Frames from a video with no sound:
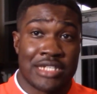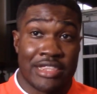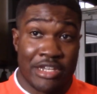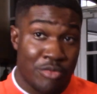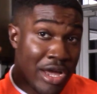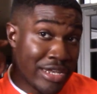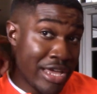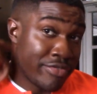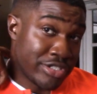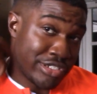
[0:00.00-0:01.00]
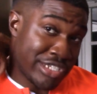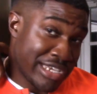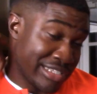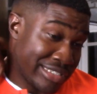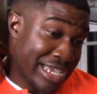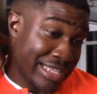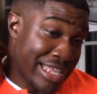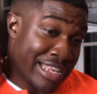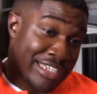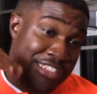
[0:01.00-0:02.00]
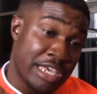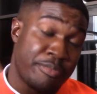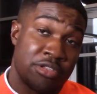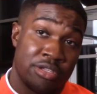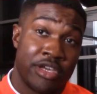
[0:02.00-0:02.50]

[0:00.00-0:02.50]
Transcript: I think Ryan Davis has taken that next step and